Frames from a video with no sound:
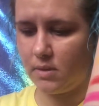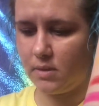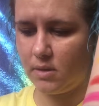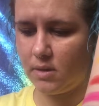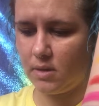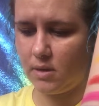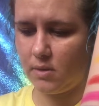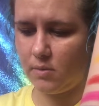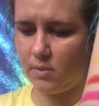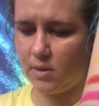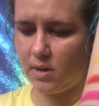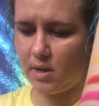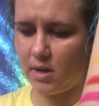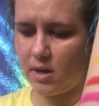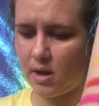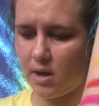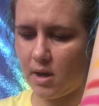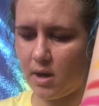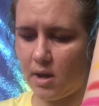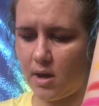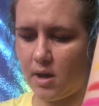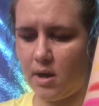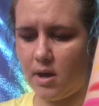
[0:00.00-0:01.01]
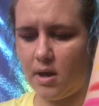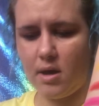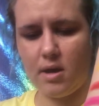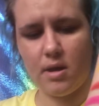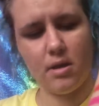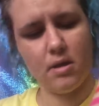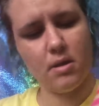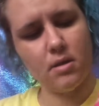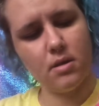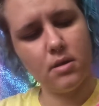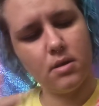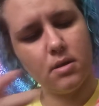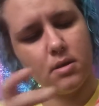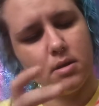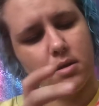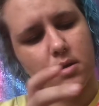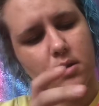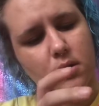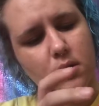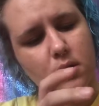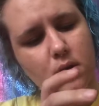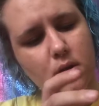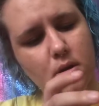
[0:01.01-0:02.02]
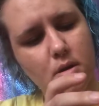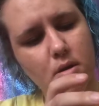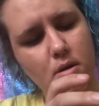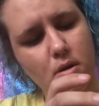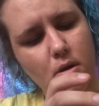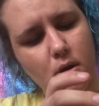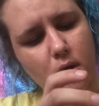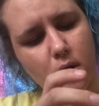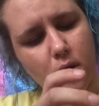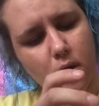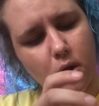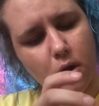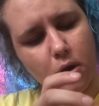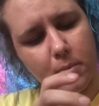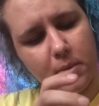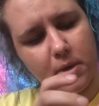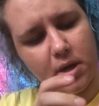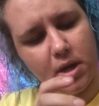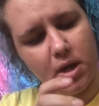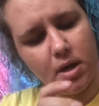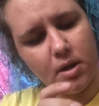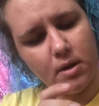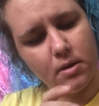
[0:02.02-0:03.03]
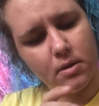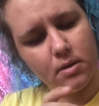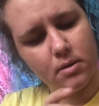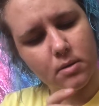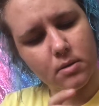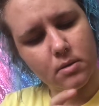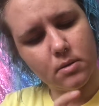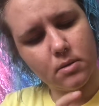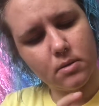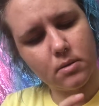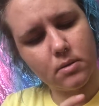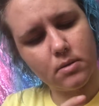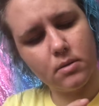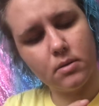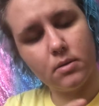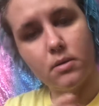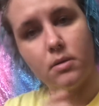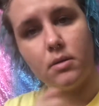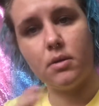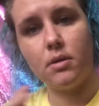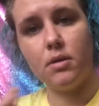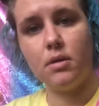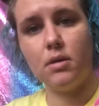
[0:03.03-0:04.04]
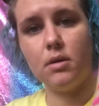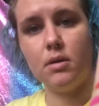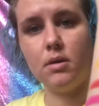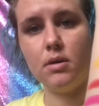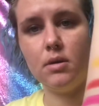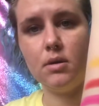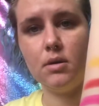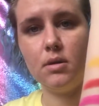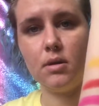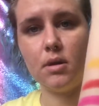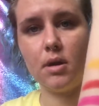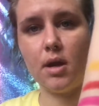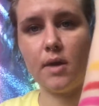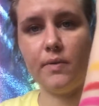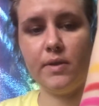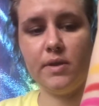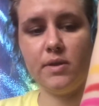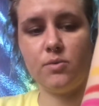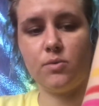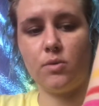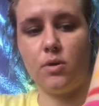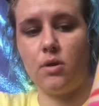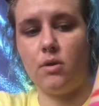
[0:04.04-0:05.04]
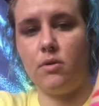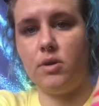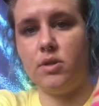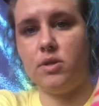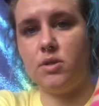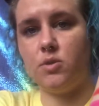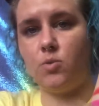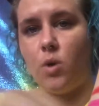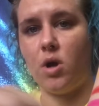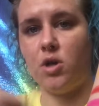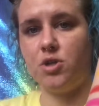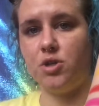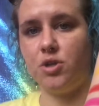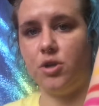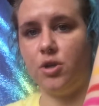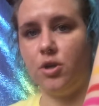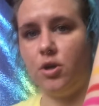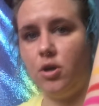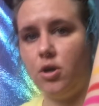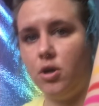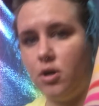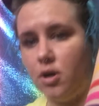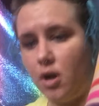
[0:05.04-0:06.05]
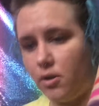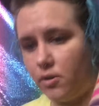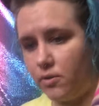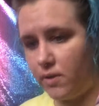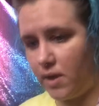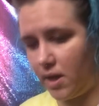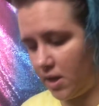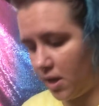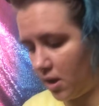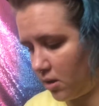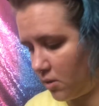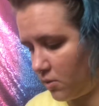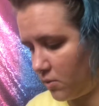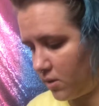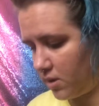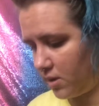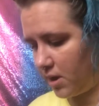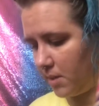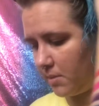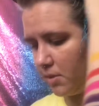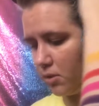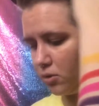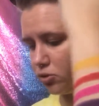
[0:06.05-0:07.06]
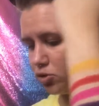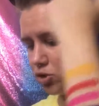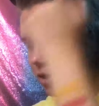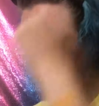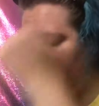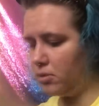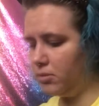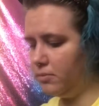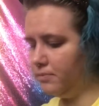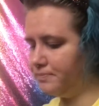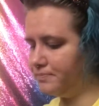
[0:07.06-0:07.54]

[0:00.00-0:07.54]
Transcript: Then we got Harmony. God, this row is swatching good. Other than that yellow one, give me a little trouble.